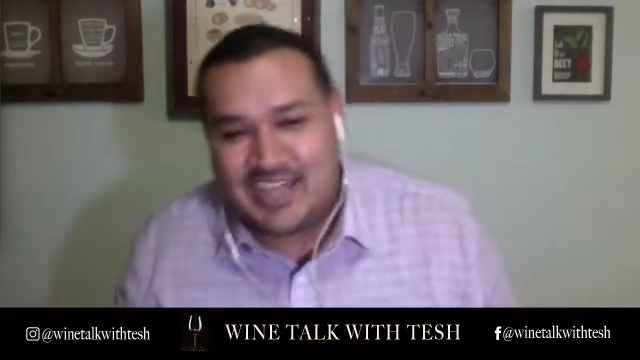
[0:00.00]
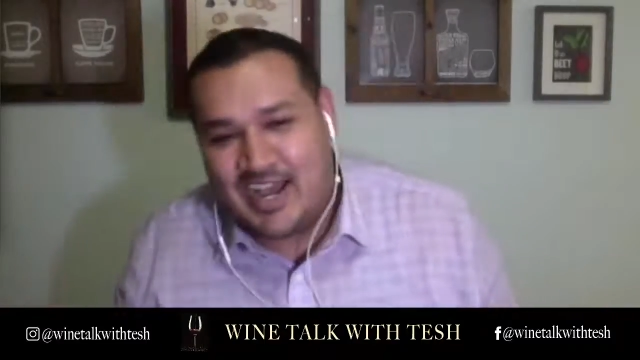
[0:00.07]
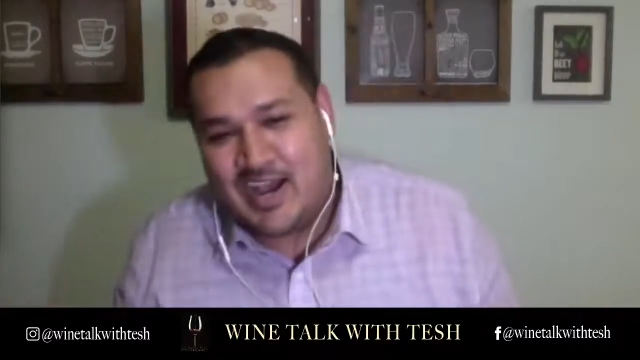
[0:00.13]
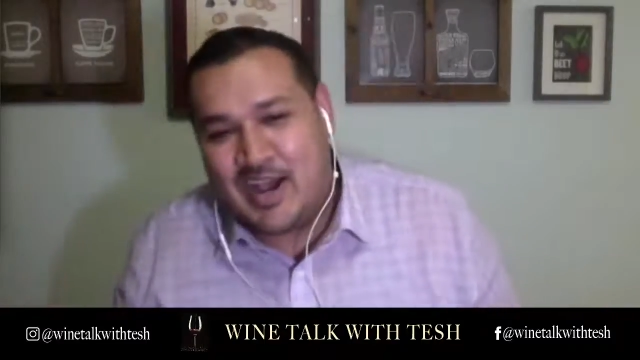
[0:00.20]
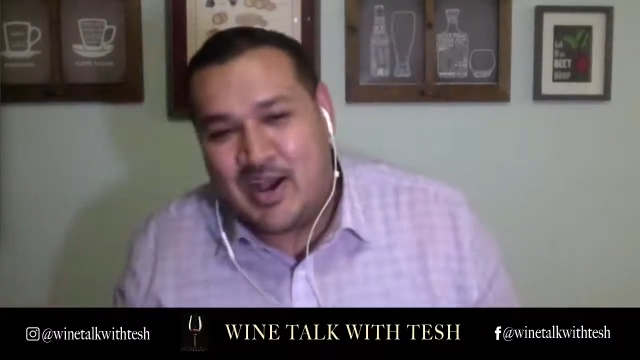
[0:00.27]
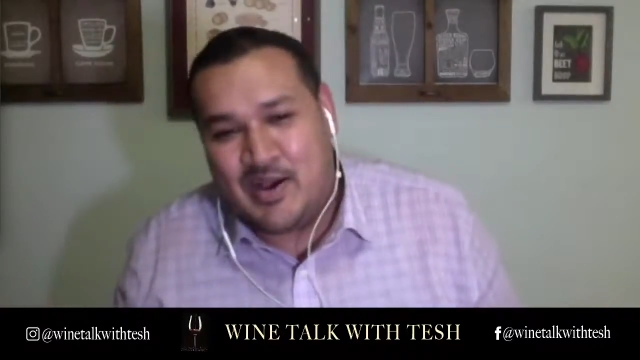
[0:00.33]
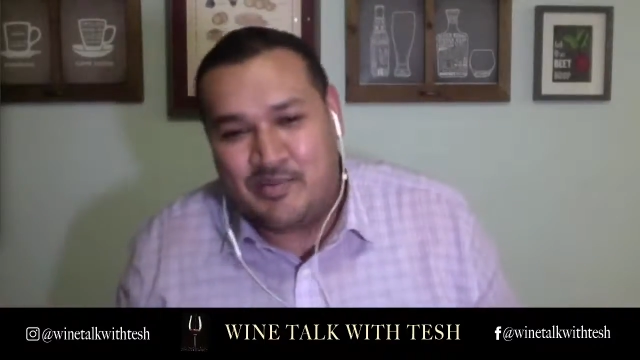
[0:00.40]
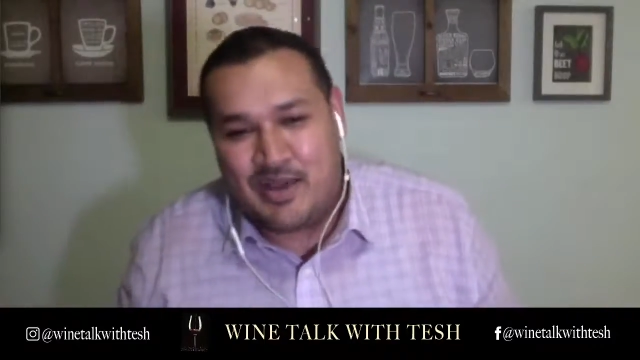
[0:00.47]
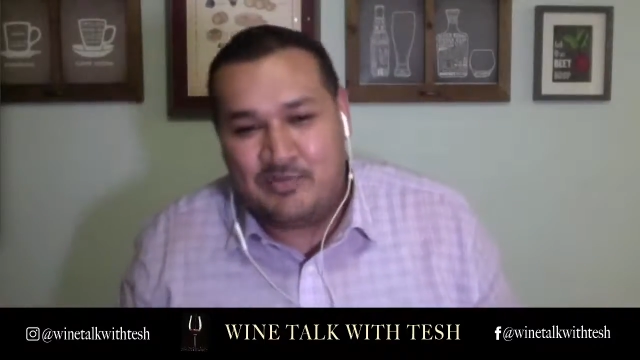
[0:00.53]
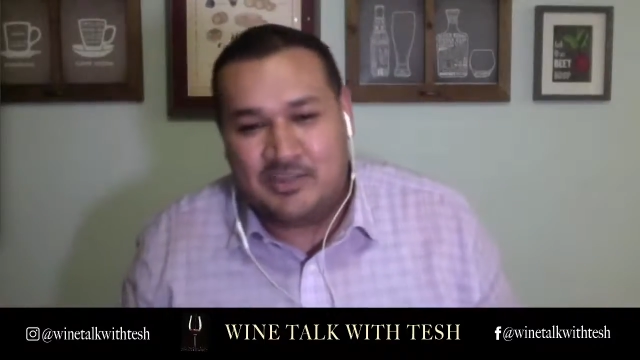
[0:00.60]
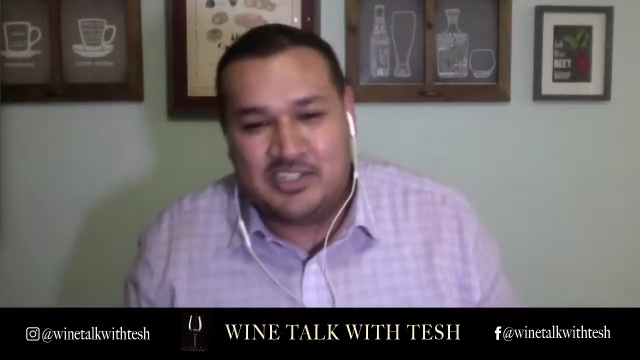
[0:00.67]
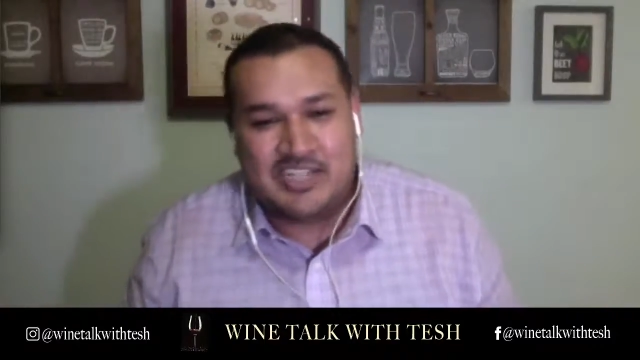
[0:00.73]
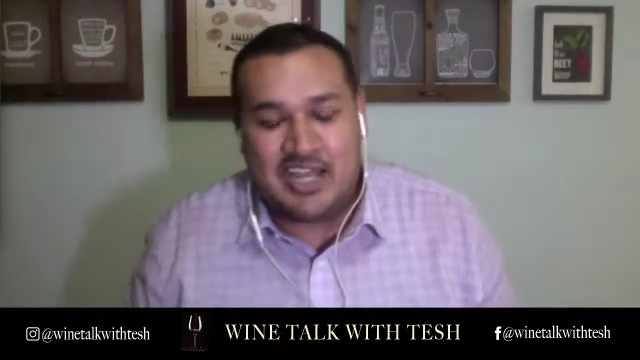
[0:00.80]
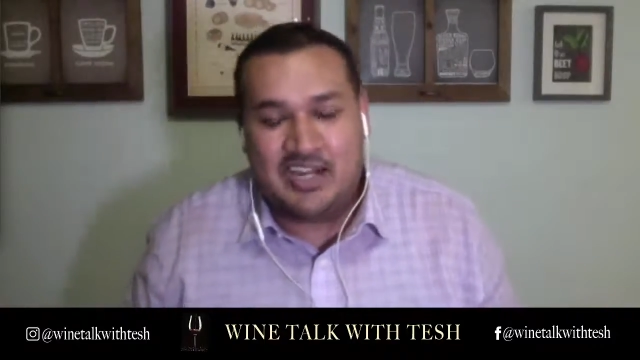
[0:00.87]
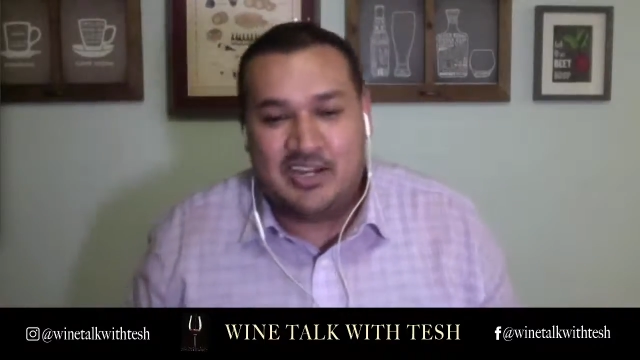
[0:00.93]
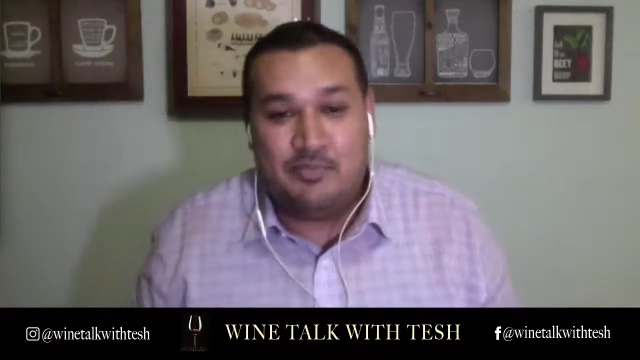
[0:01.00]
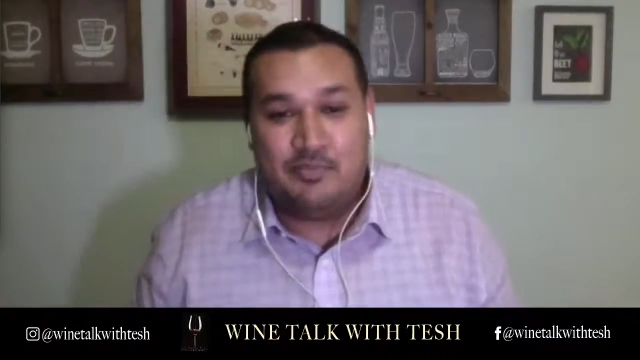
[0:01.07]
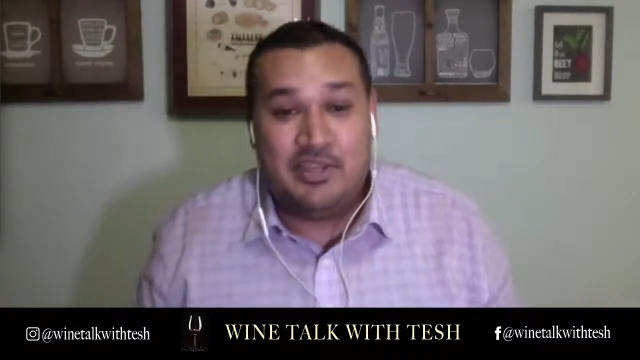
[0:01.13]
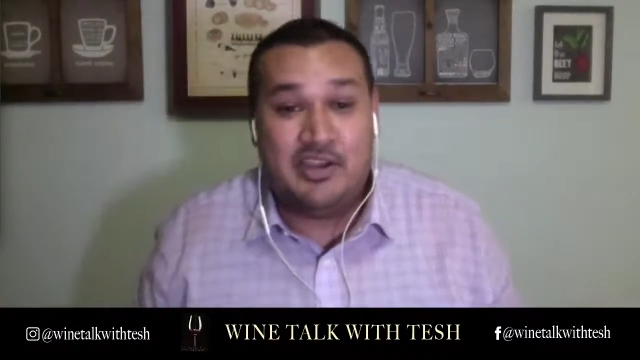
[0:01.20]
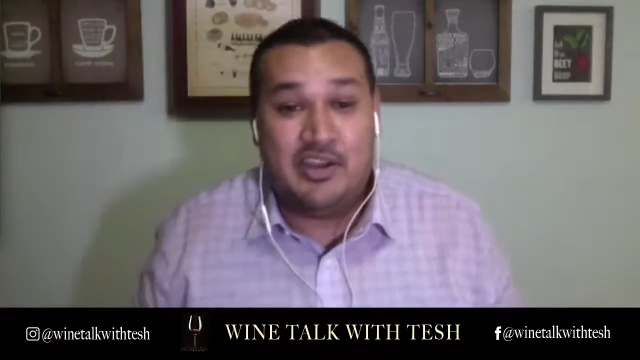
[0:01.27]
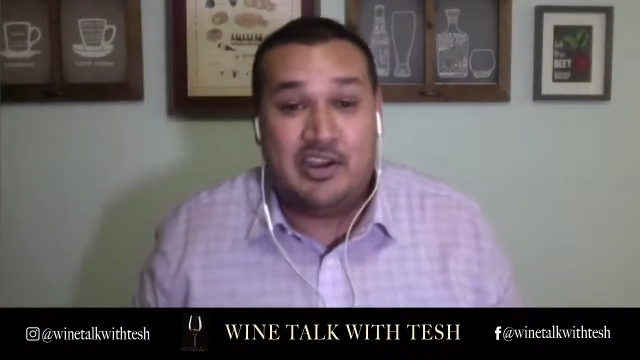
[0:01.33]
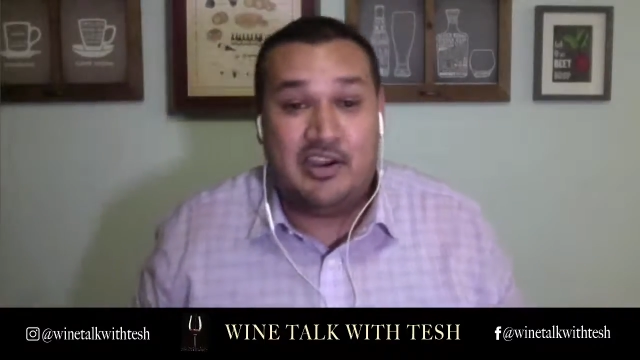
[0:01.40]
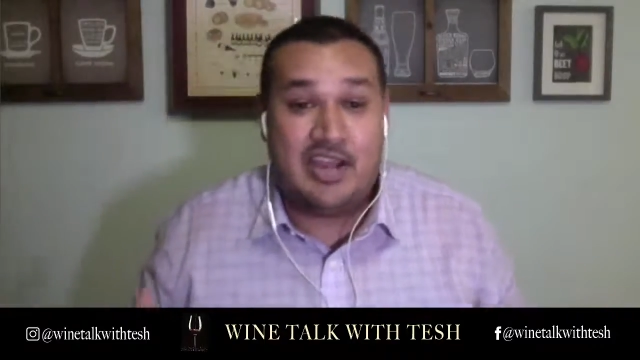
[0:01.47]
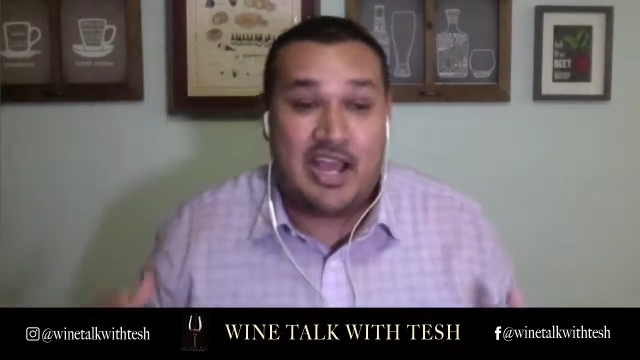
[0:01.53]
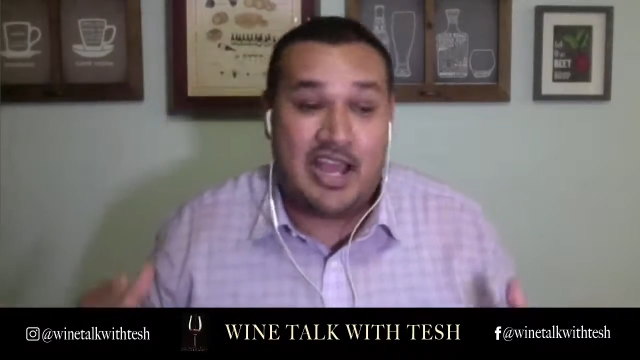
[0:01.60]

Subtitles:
I'm excited to be here.